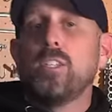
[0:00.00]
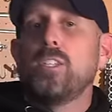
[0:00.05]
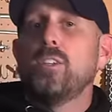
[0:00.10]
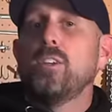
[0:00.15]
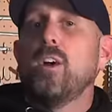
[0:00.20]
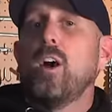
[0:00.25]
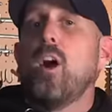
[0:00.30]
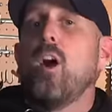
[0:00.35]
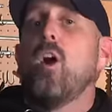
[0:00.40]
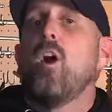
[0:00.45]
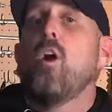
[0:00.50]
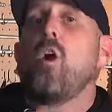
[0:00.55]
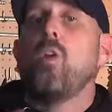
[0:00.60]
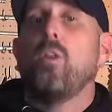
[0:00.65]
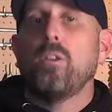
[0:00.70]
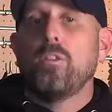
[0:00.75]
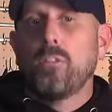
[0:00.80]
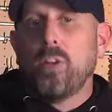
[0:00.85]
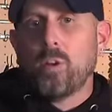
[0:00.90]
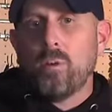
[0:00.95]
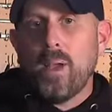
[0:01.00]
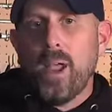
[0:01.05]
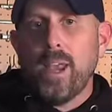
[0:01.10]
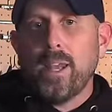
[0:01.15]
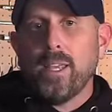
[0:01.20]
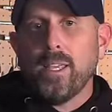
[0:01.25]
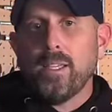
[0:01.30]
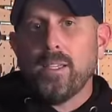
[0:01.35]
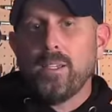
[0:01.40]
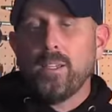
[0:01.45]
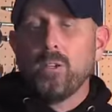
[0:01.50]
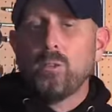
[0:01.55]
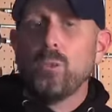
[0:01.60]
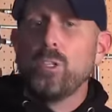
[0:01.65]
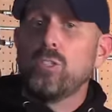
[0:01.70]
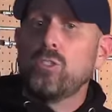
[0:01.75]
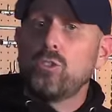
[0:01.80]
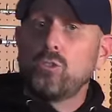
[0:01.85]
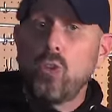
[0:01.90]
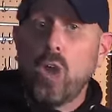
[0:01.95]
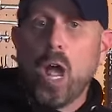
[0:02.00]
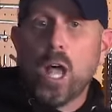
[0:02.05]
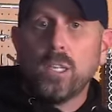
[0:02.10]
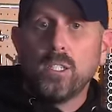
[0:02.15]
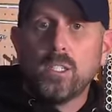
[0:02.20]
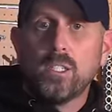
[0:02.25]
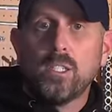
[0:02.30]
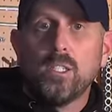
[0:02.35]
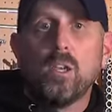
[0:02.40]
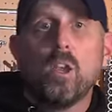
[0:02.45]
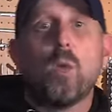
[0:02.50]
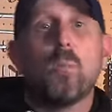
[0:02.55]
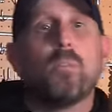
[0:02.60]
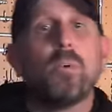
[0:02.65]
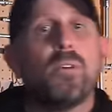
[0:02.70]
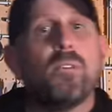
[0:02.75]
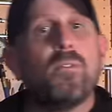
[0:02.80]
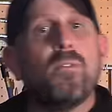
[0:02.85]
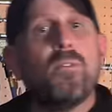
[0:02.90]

into all of our riding. We trust, but